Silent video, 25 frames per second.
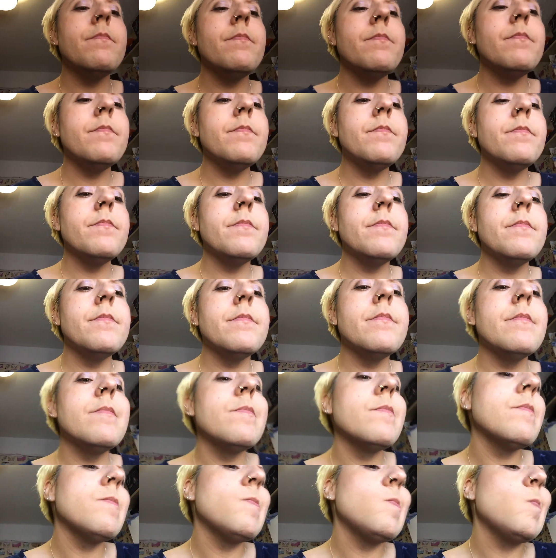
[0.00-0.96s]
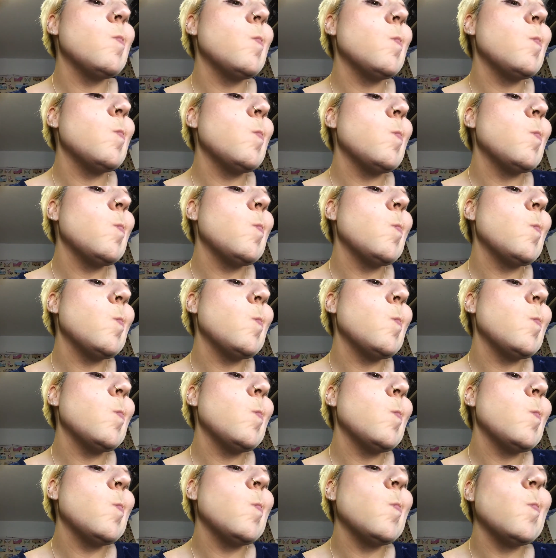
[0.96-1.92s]

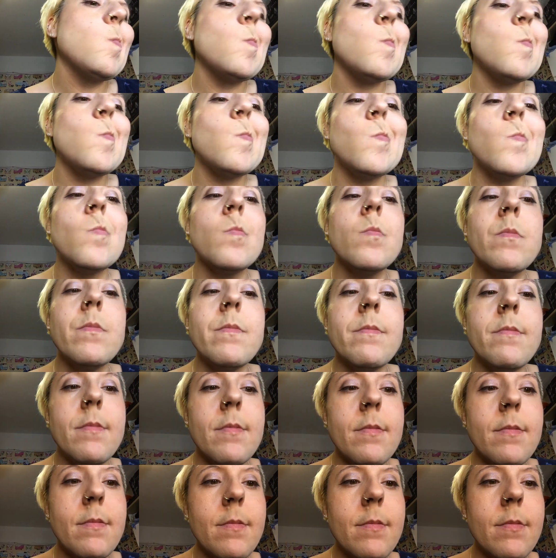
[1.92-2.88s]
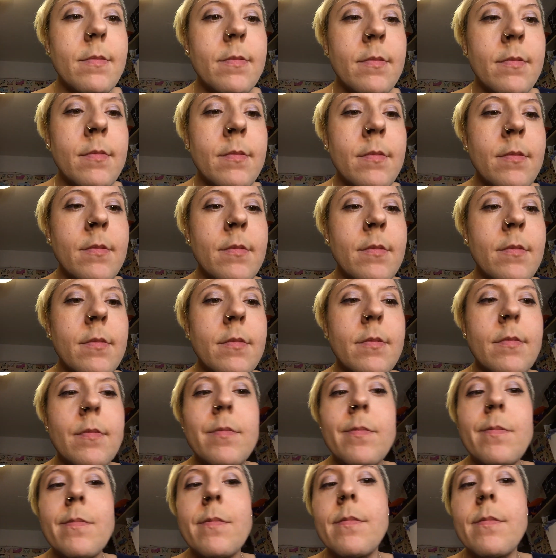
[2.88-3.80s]
(silence)